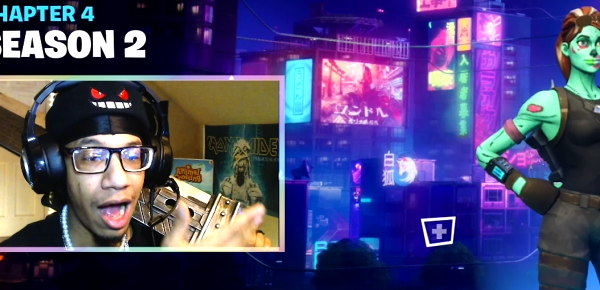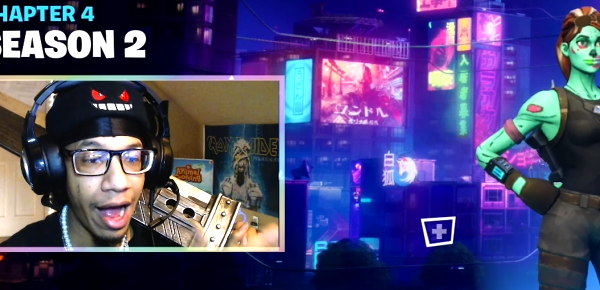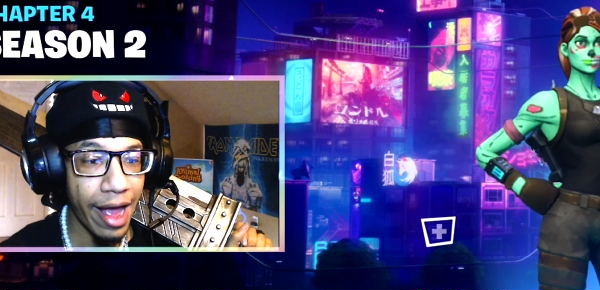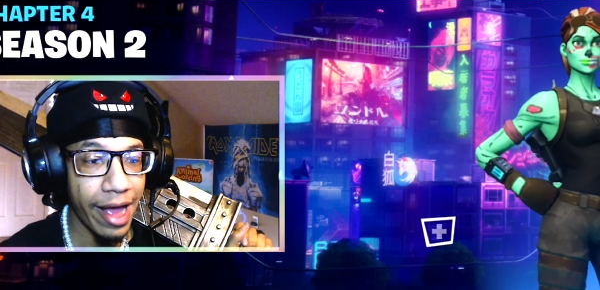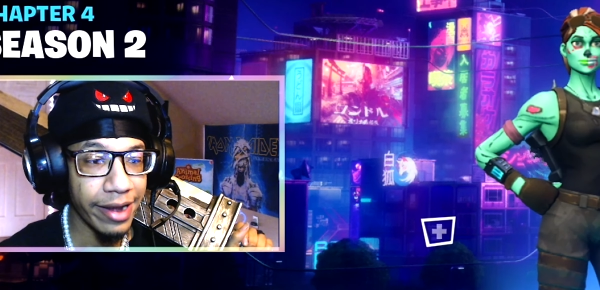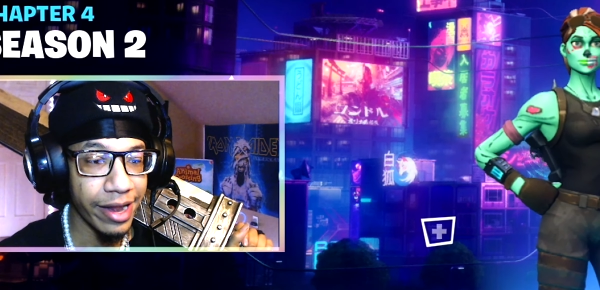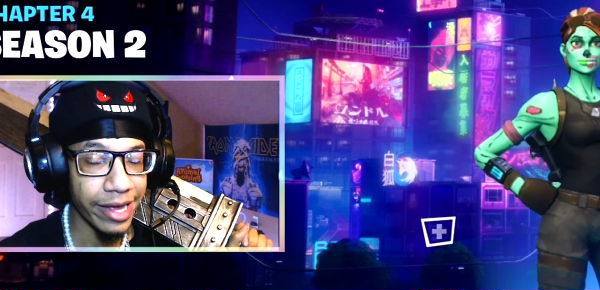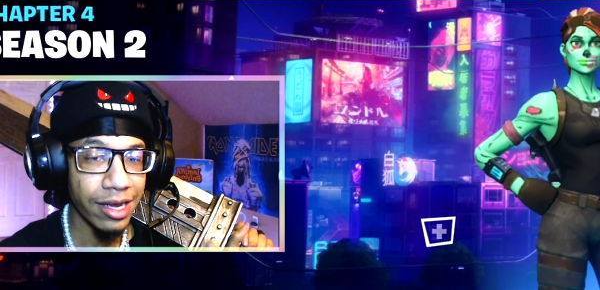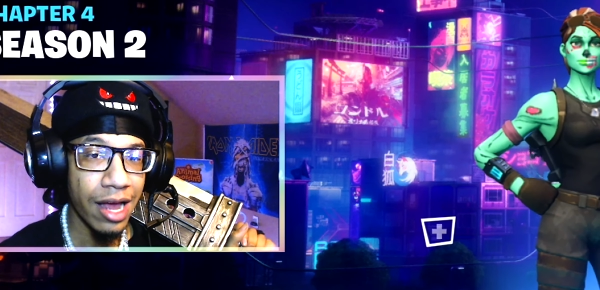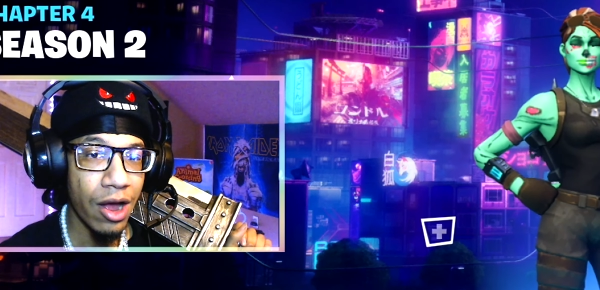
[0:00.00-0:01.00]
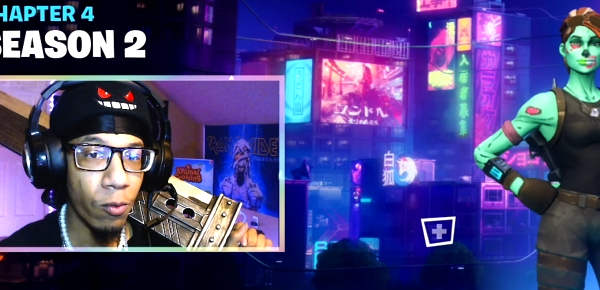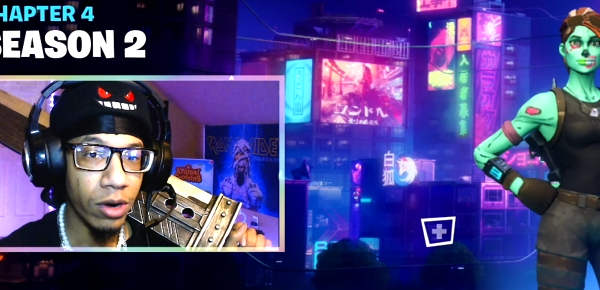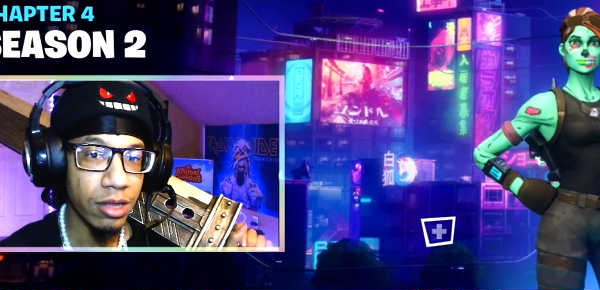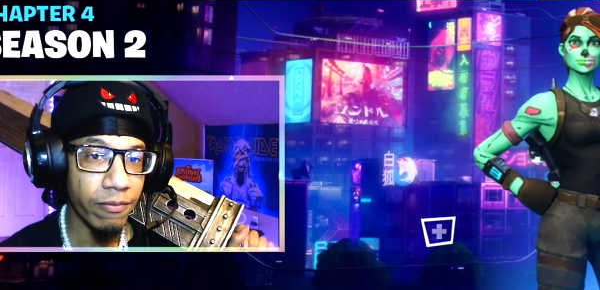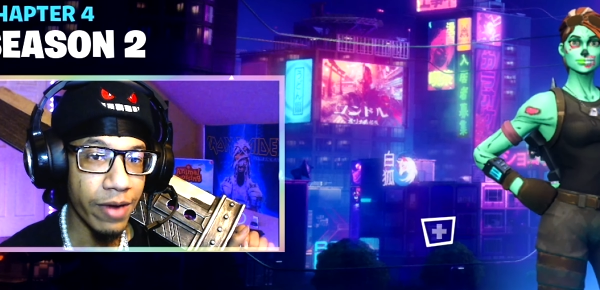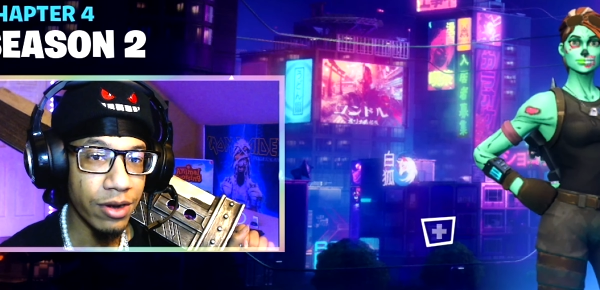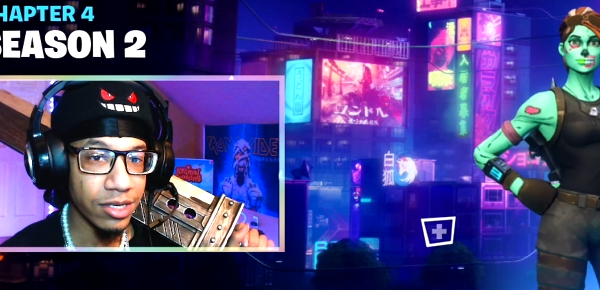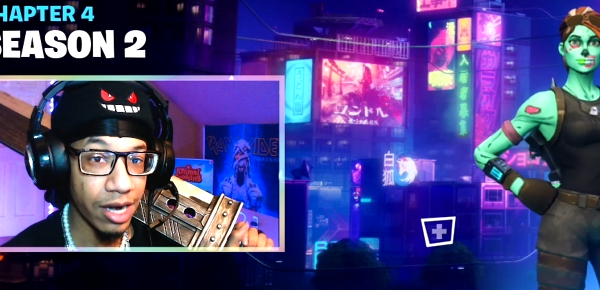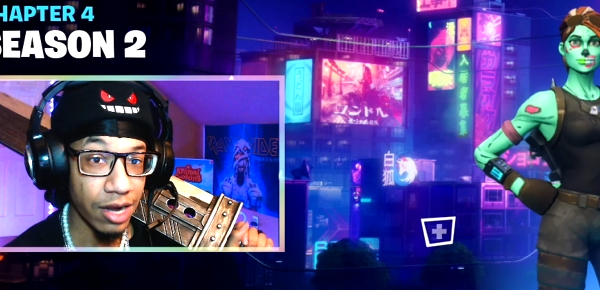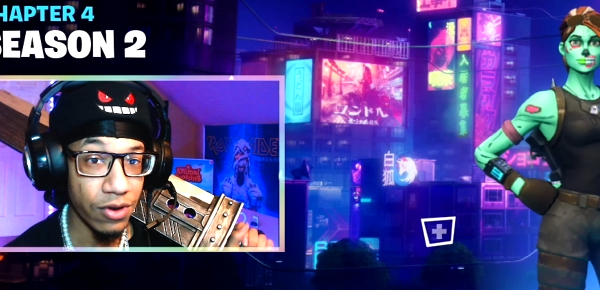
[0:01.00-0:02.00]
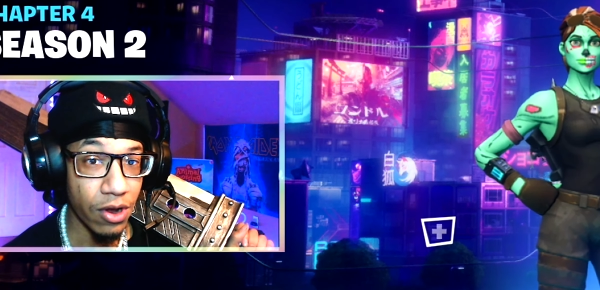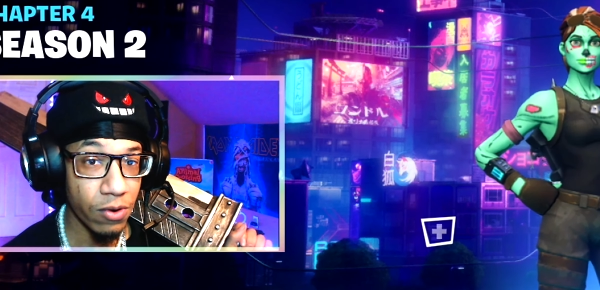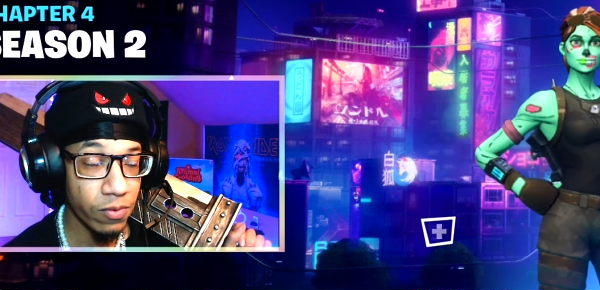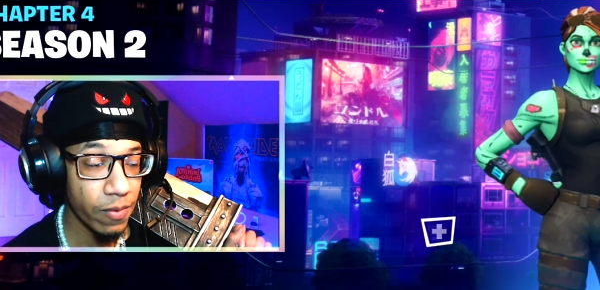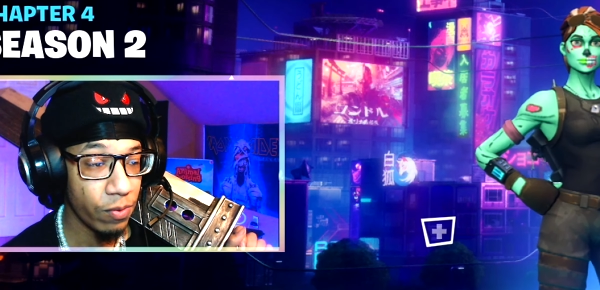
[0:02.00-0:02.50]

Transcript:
Speaker 1: I had, like, one of the vendors that I know